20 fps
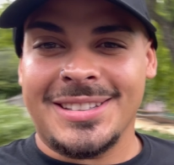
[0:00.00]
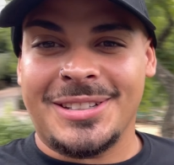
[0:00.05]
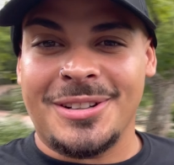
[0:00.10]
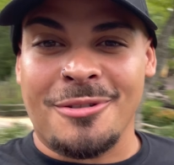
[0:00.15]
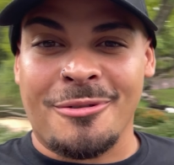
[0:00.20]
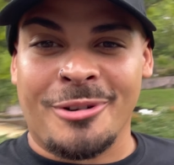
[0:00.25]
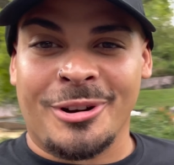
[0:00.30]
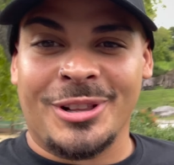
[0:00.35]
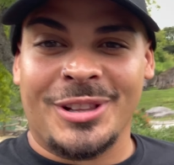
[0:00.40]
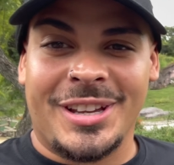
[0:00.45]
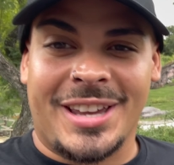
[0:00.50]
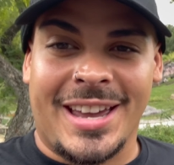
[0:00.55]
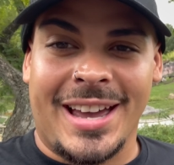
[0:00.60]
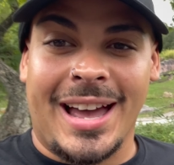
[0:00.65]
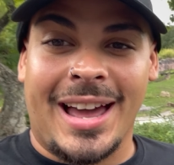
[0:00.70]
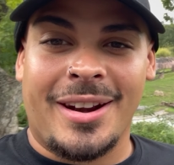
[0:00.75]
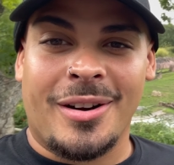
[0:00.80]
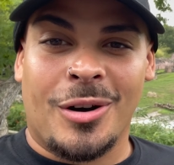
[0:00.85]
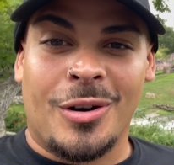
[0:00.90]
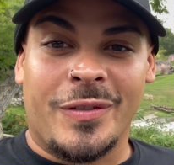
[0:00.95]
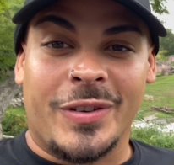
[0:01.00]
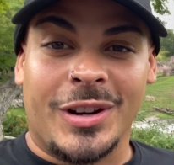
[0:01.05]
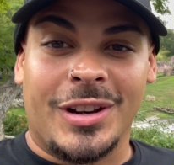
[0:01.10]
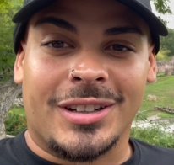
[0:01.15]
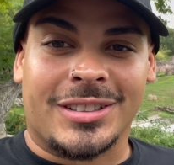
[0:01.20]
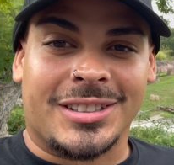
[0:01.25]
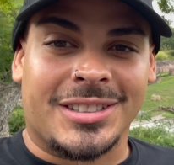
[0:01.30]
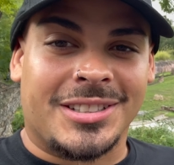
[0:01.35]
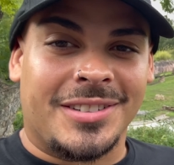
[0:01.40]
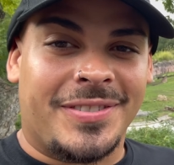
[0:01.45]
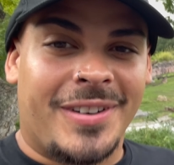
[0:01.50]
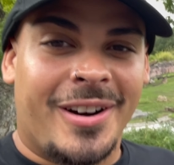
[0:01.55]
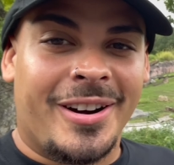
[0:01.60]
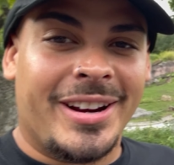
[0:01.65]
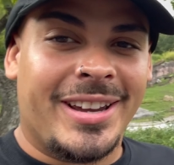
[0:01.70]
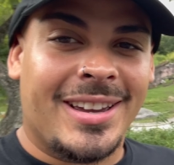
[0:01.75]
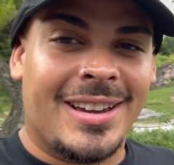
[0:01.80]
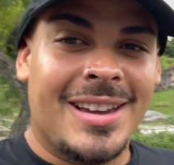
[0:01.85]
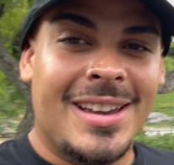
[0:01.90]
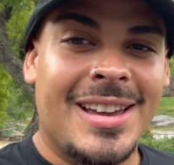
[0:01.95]
you really can overlook the
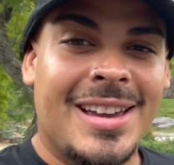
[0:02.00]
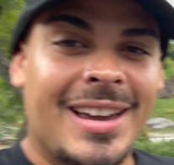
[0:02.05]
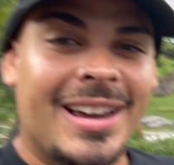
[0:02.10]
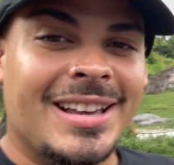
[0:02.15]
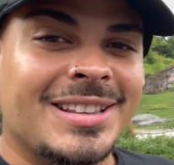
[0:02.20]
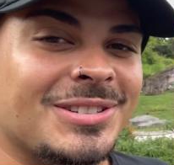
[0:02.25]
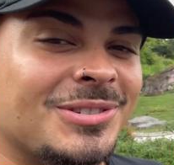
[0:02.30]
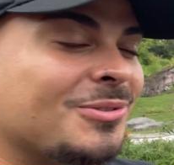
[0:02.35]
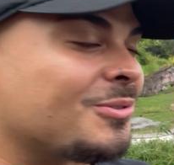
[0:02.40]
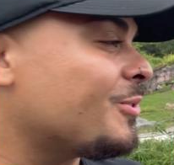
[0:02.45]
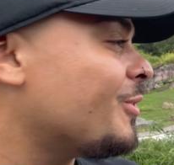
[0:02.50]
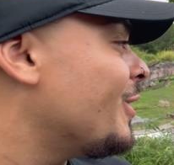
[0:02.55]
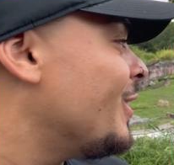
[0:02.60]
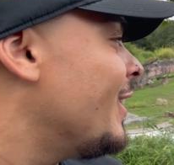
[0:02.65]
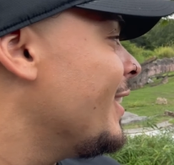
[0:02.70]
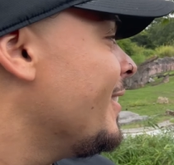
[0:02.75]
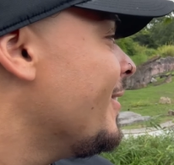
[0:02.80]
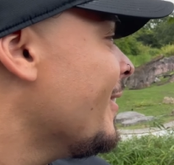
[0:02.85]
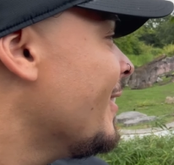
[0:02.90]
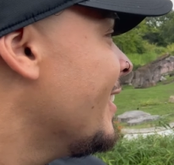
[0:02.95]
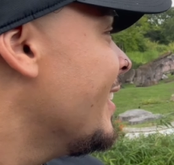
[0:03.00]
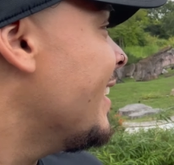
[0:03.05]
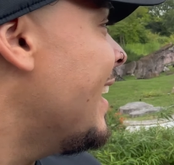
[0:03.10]
safari. It's really, really